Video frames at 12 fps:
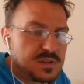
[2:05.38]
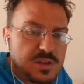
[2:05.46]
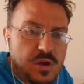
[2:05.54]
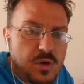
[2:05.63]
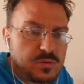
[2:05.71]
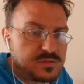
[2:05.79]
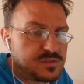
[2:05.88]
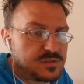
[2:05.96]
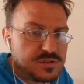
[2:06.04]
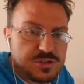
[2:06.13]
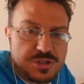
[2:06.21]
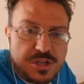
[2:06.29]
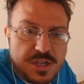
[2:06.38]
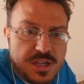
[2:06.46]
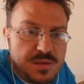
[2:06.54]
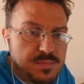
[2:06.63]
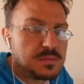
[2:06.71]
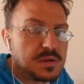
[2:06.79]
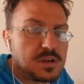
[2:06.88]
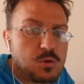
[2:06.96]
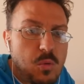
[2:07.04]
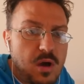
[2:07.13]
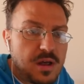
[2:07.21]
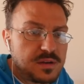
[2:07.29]
Goats, sheep,
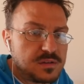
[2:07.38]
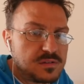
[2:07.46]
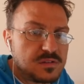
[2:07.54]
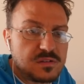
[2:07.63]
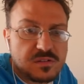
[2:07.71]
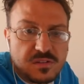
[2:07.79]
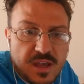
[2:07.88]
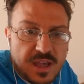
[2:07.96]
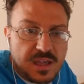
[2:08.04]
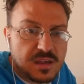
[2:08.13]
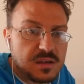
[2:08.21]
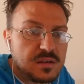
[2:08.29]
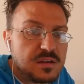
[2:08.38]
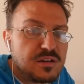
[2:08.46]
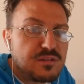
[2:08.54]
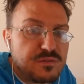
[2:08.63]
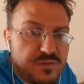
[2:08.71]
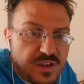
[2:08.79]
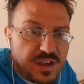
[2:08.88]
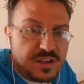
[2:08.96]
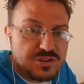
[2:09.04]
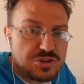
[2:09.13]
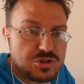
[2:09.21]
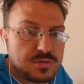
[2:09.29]
iguanas, snake,
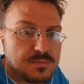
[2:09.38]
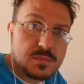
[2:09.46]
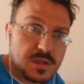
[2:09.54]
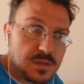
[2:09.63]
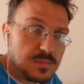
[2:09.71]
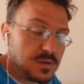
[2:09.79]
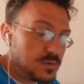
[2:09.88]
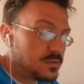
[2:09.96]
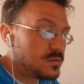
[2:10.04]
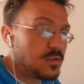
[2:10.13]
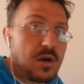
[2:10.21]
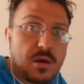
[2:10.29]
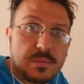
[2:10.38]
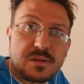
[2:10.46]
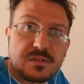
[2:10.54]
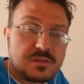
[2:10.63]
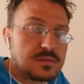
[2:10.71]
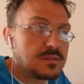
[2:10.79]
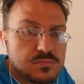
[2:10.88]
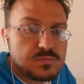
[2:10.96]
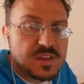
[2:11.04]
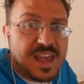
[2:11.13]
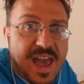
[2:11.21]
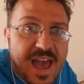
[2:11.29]
fish, emus, llamas,
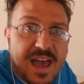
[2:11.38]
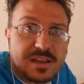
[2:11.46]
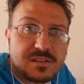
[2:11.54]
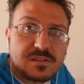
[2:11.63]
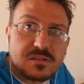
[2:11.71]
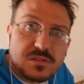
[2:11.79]
cats,